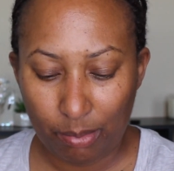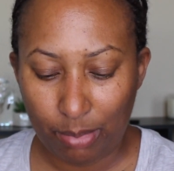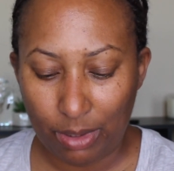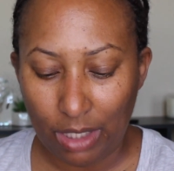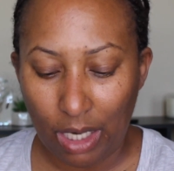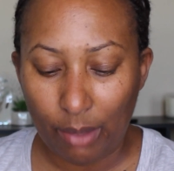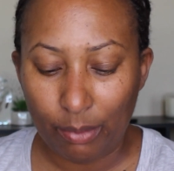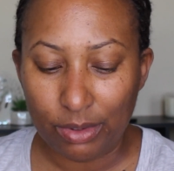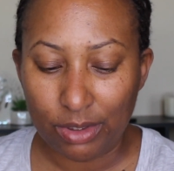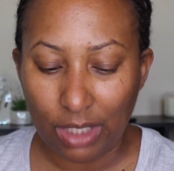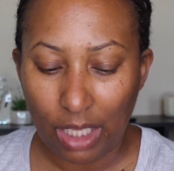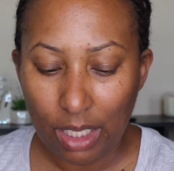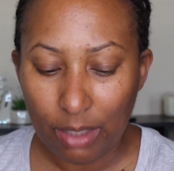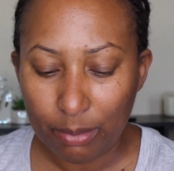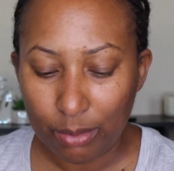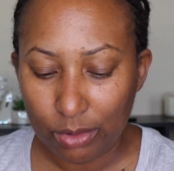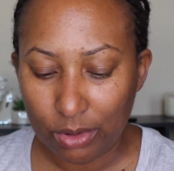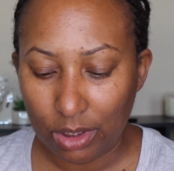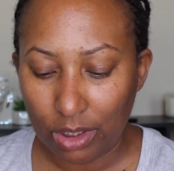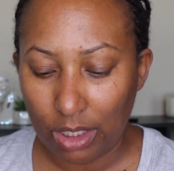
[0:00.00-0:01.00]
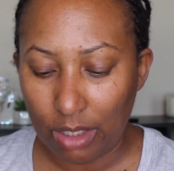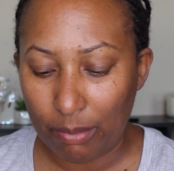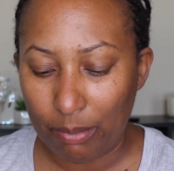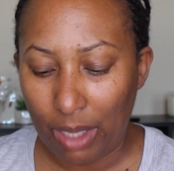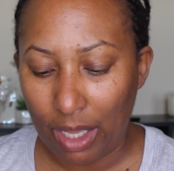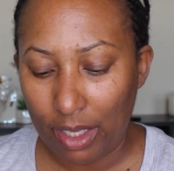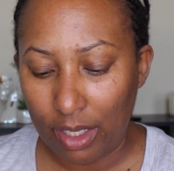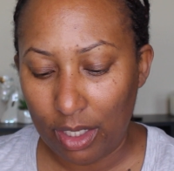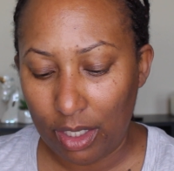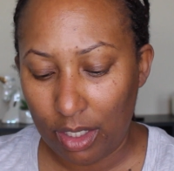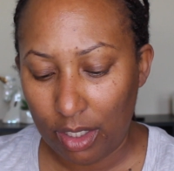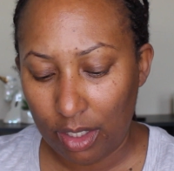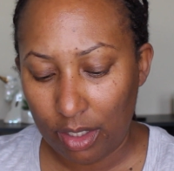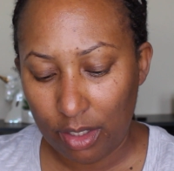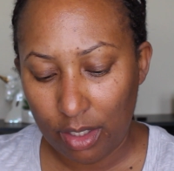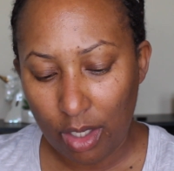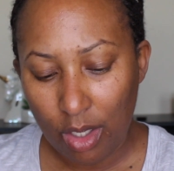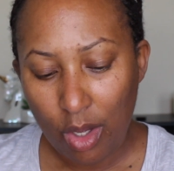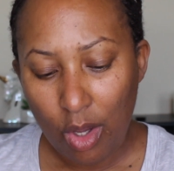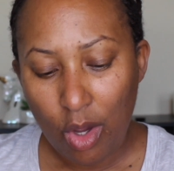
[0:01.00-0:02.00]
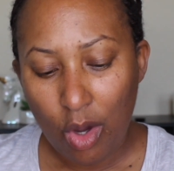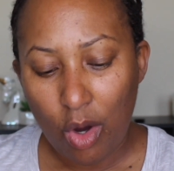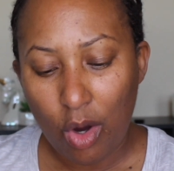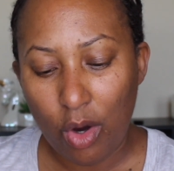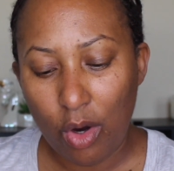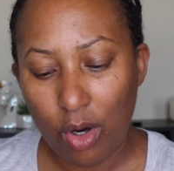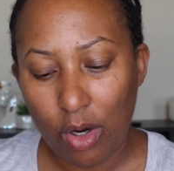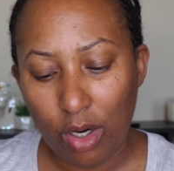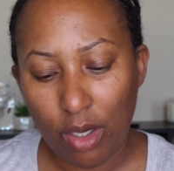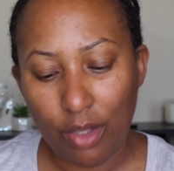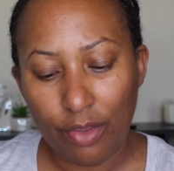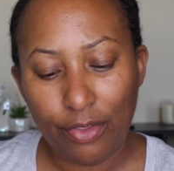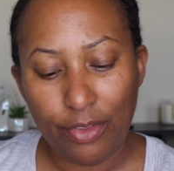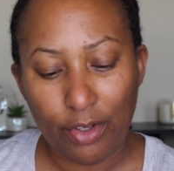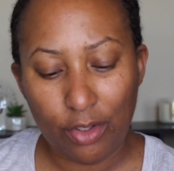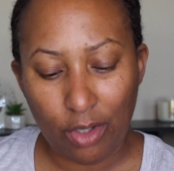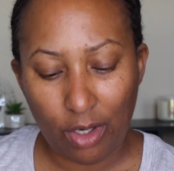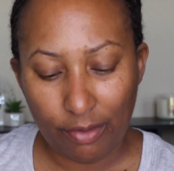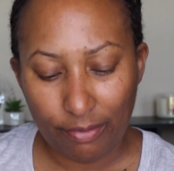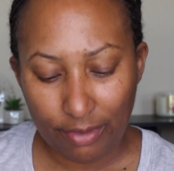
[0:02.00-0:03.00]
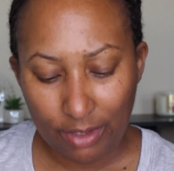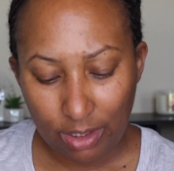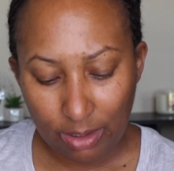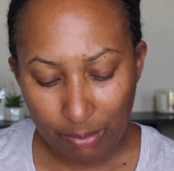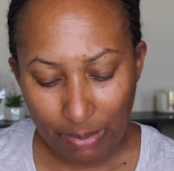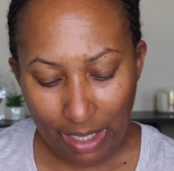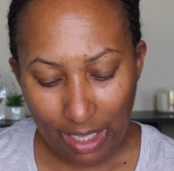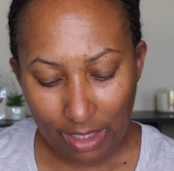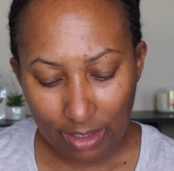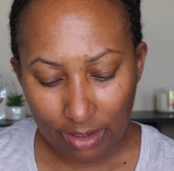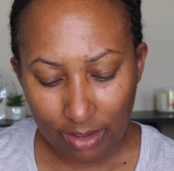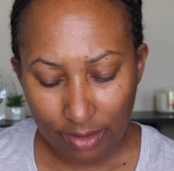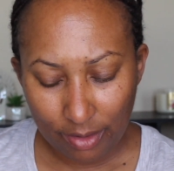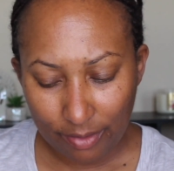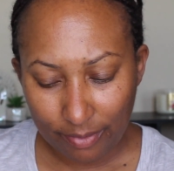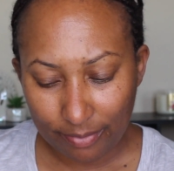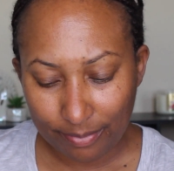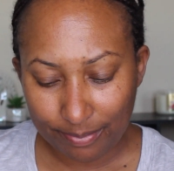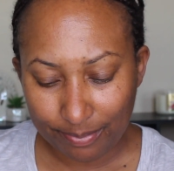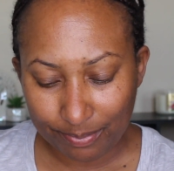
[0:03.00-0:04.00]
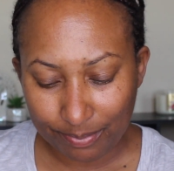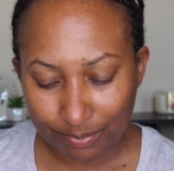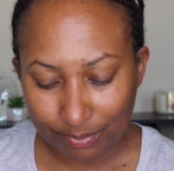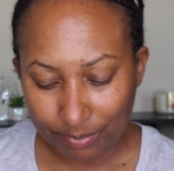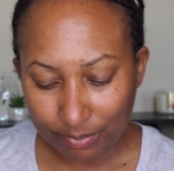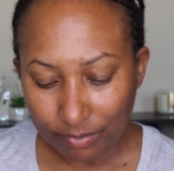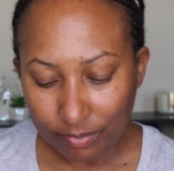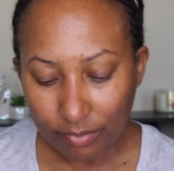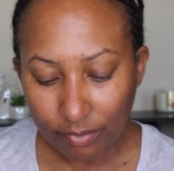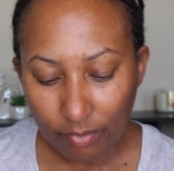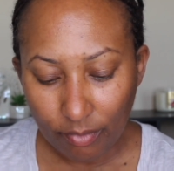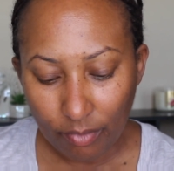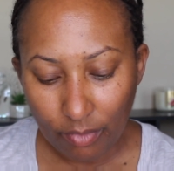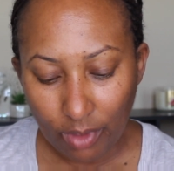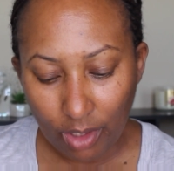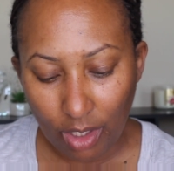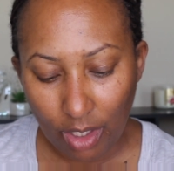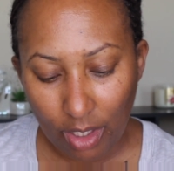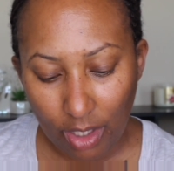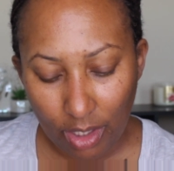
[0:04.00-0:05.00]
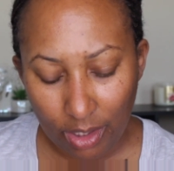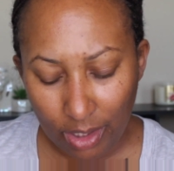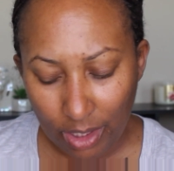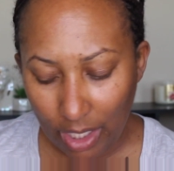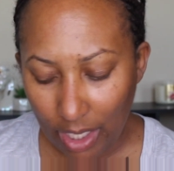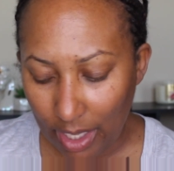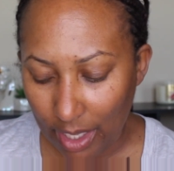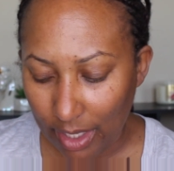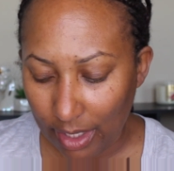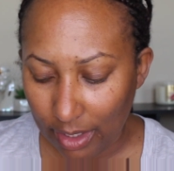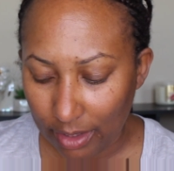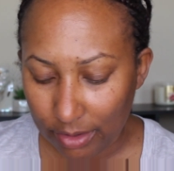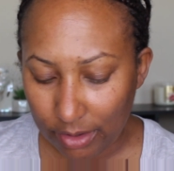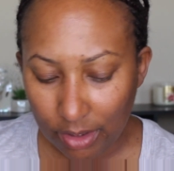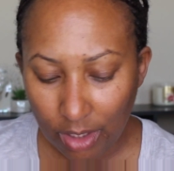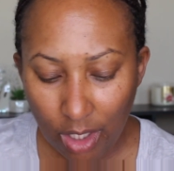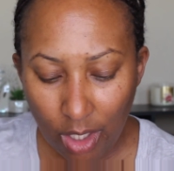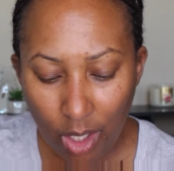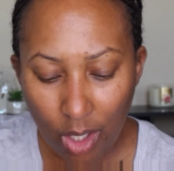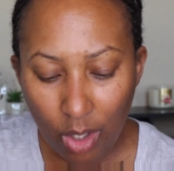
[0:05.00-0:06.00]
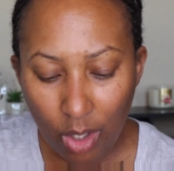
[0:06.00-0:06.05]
But I was able to get my hand on the Norvina palette, and it has,